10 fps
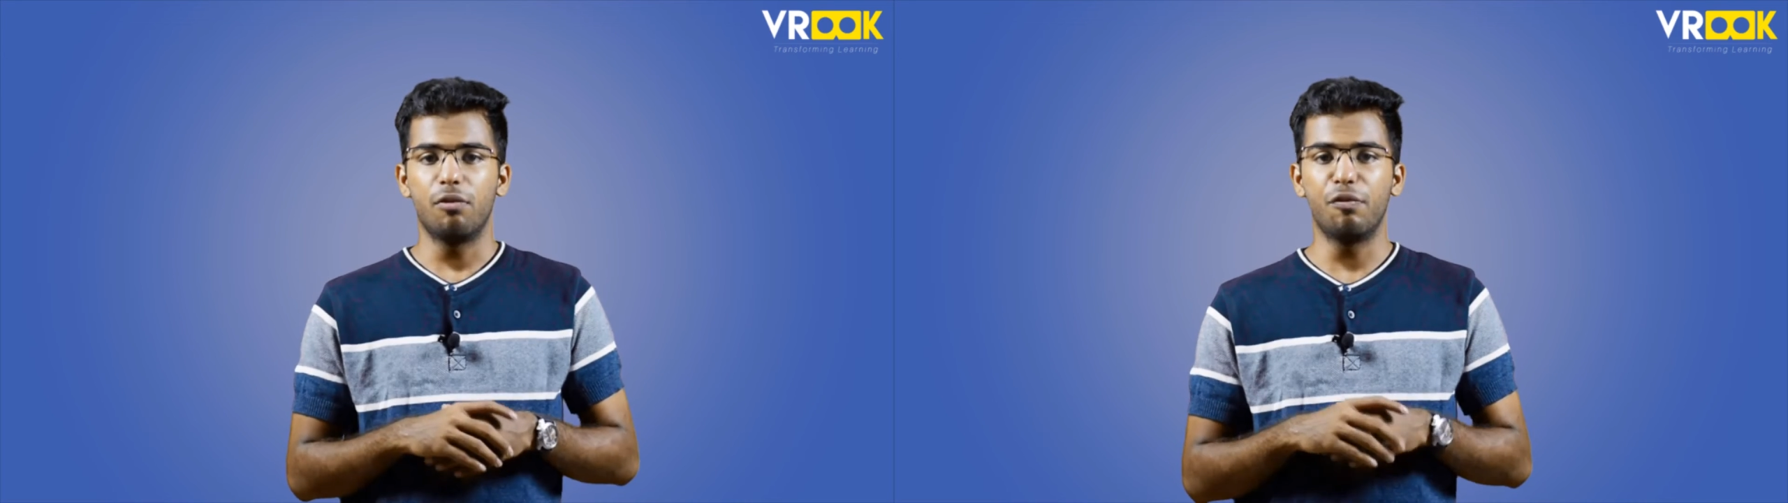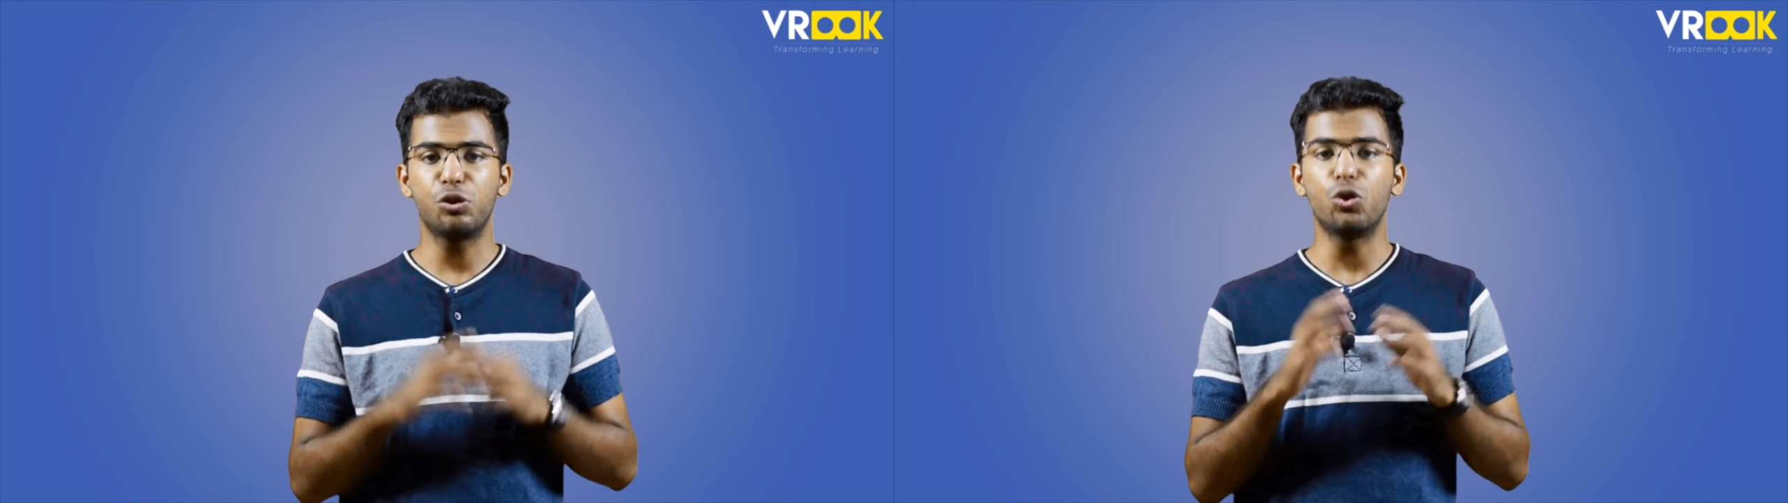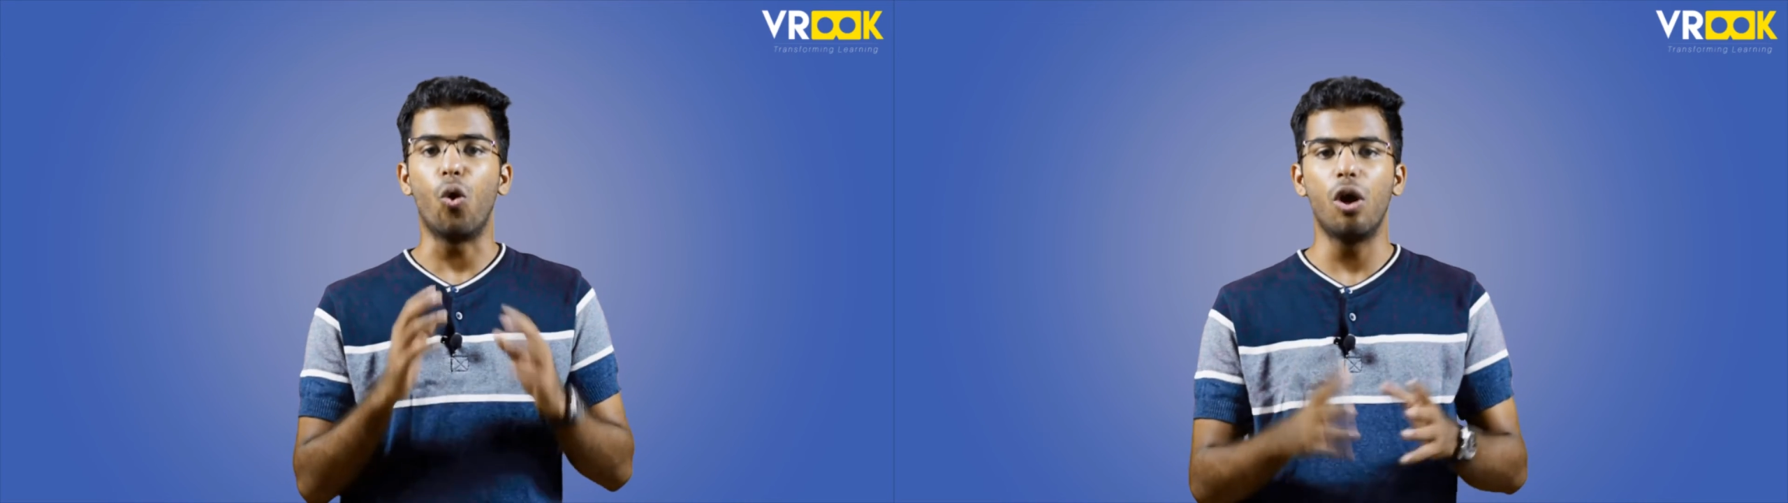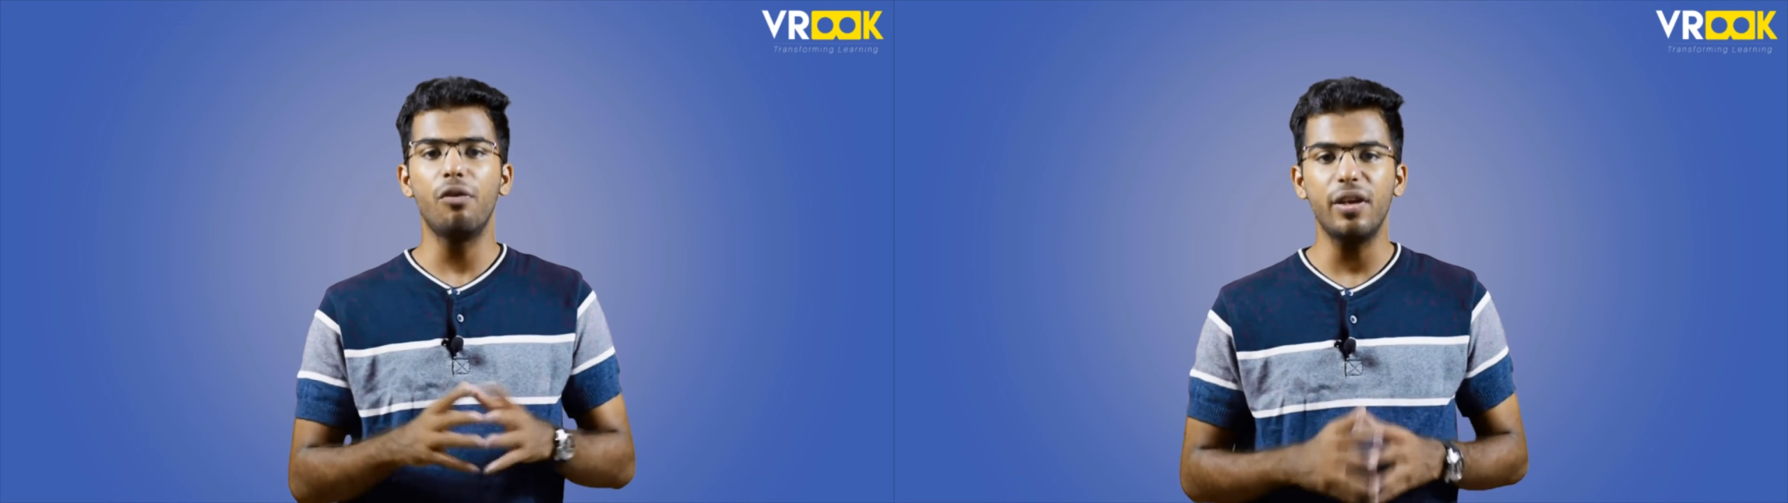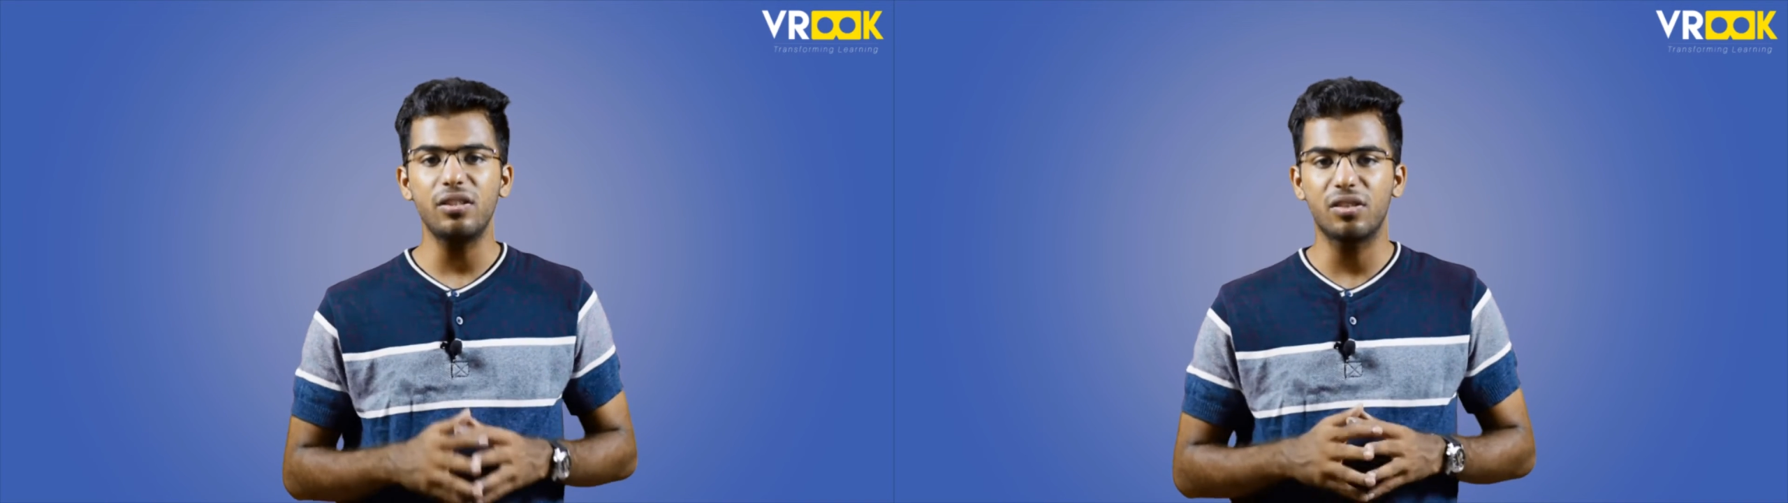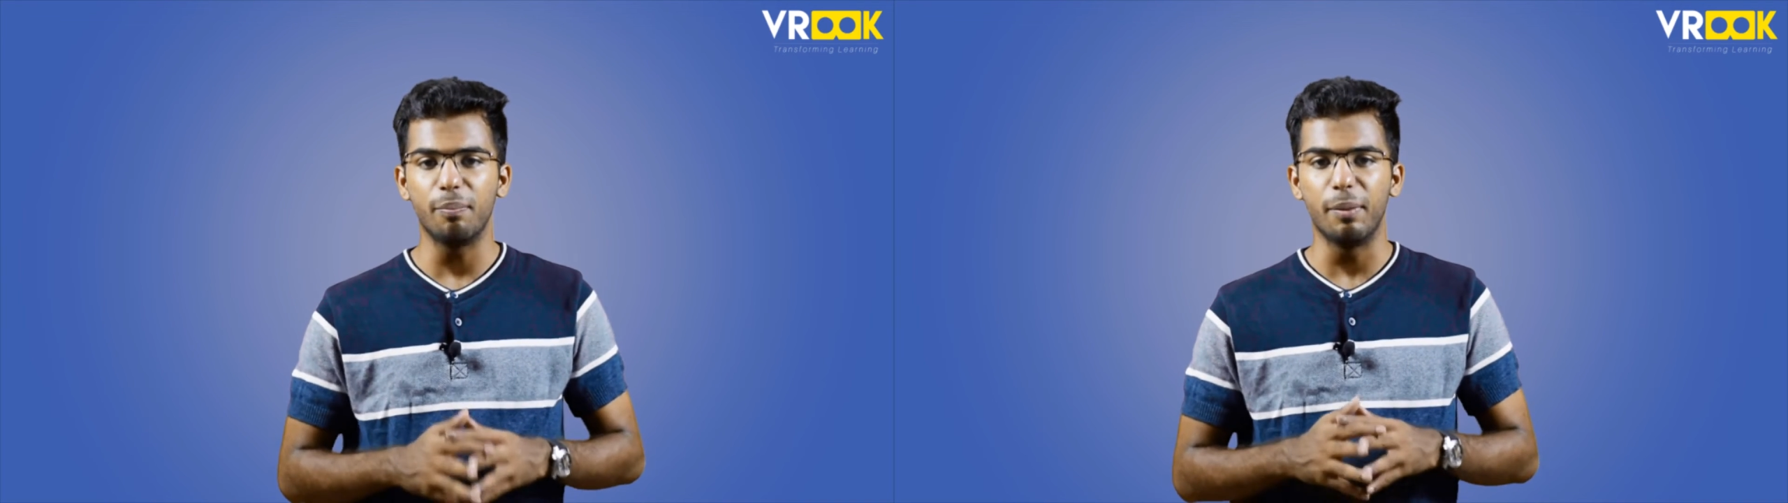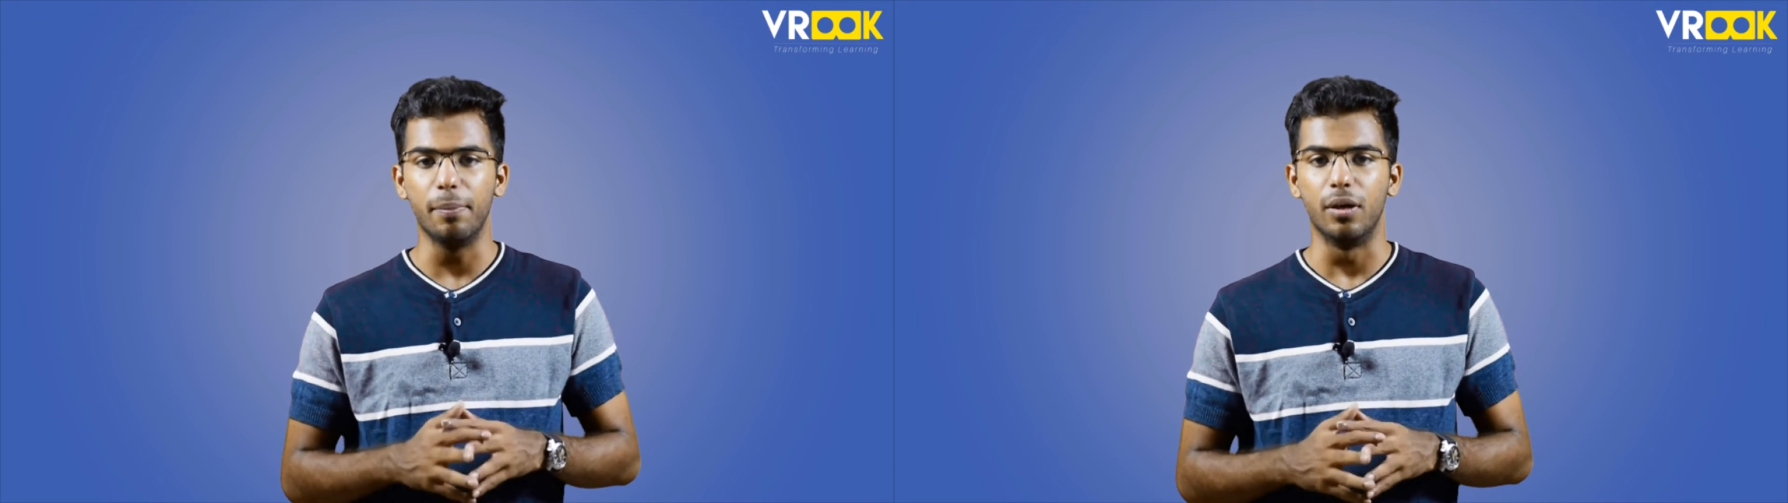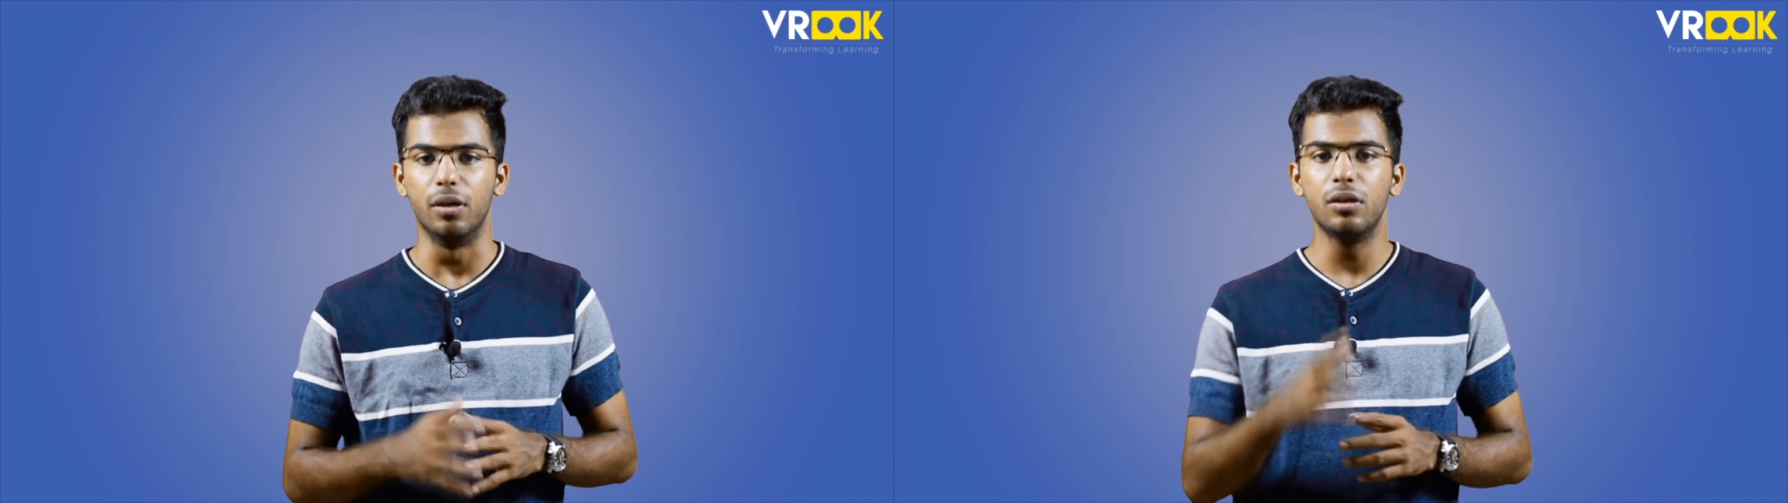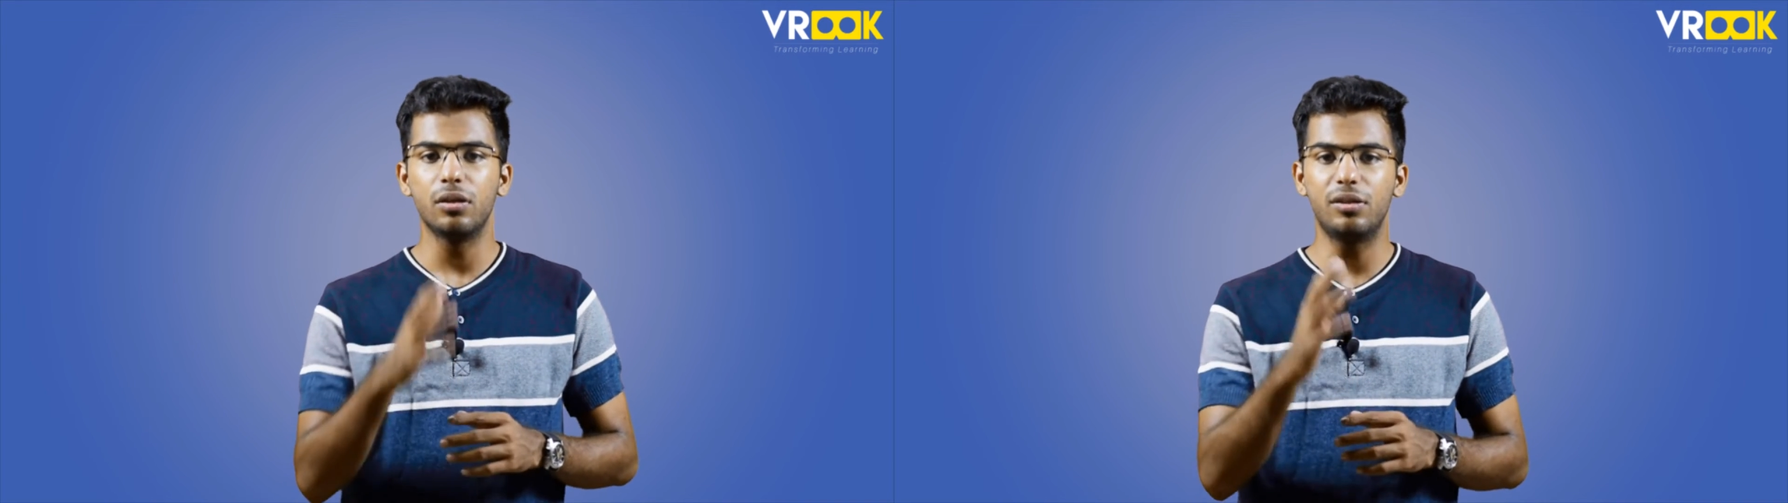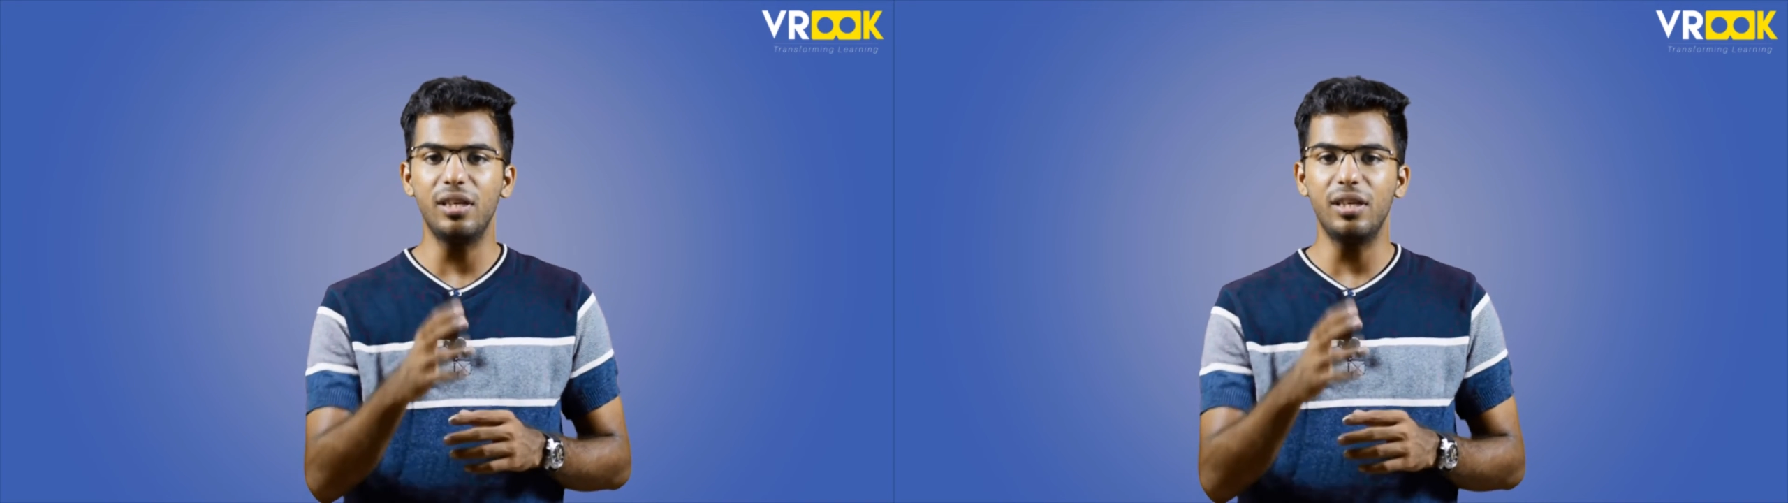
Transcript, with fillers: we should always remember